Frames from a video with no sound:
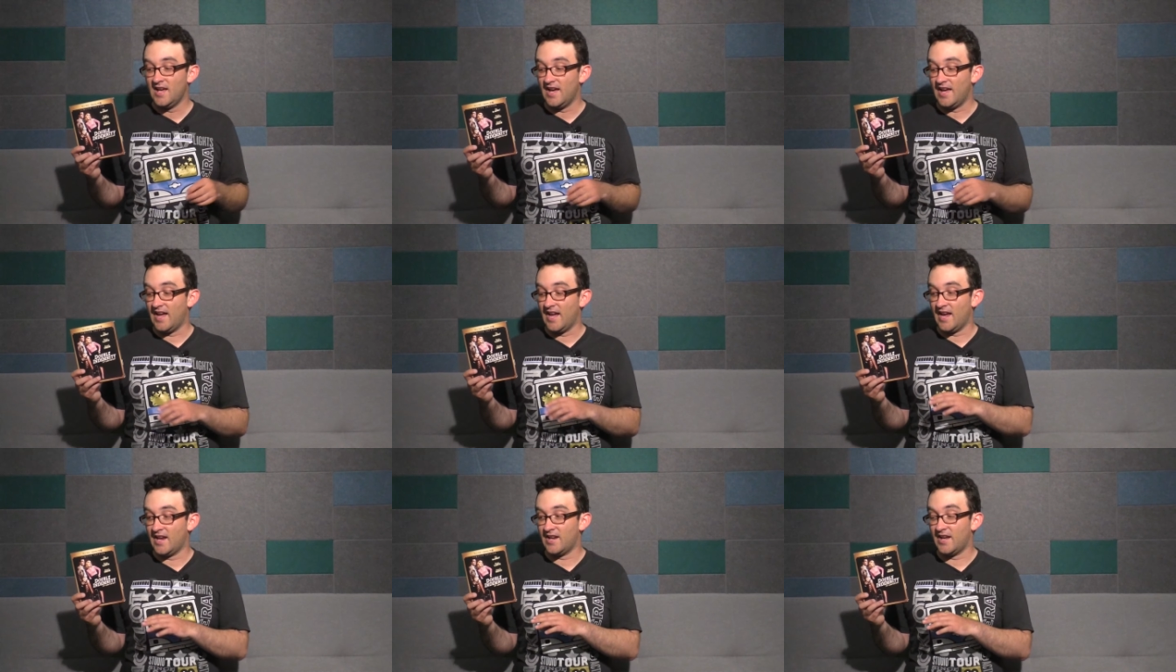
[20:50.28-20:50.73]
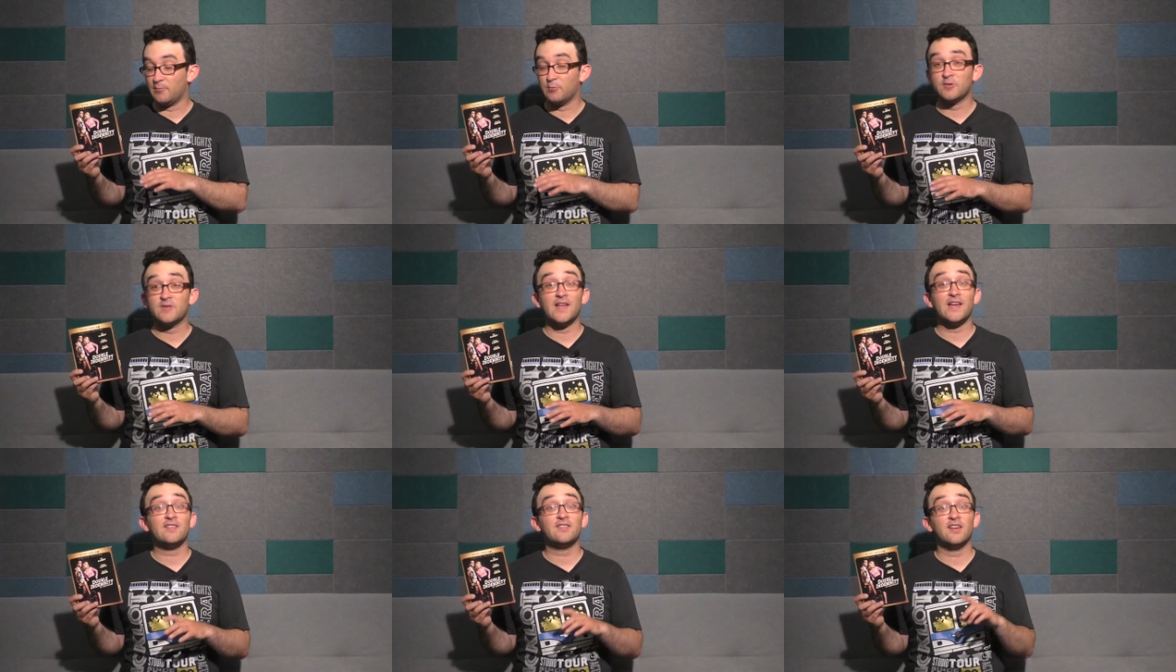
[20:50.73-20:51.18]
and I
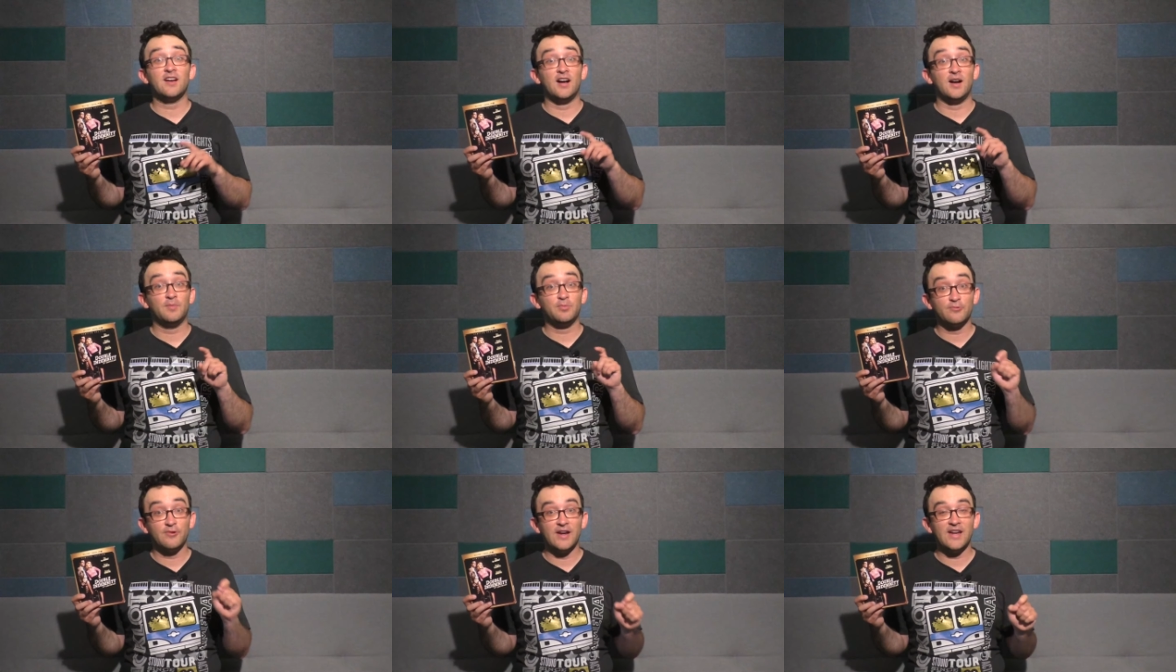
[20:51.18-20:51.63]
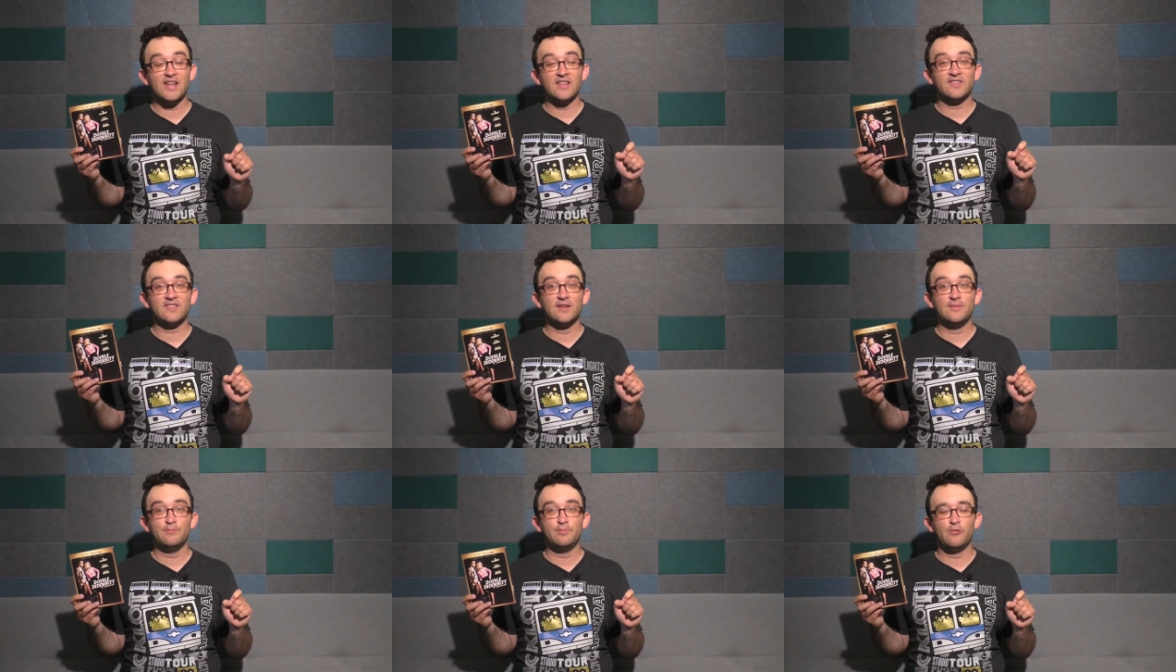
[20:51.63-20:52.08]
would like to upgrade
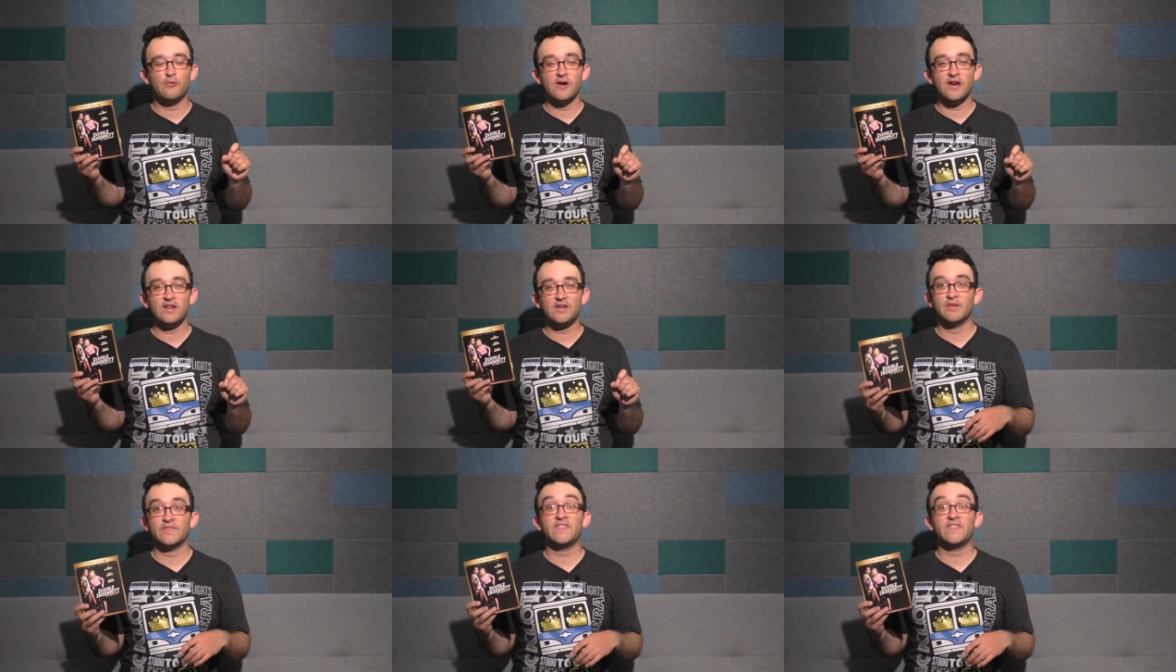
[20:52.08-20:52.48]
at some point,